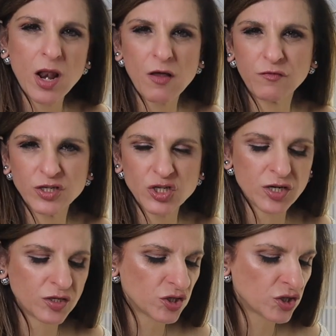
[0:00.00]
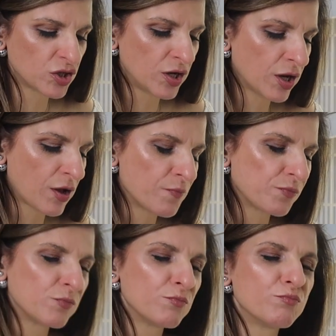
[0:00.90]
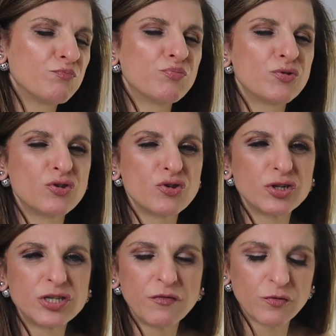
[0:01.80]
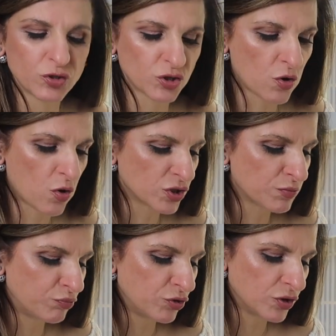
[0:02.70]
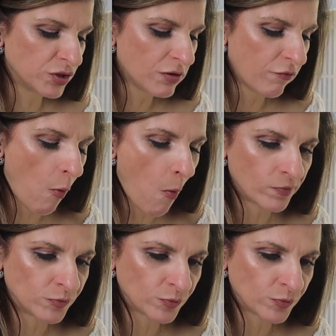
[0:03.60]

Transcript: Lovely tender steak. Beautiful sauce, beautiful.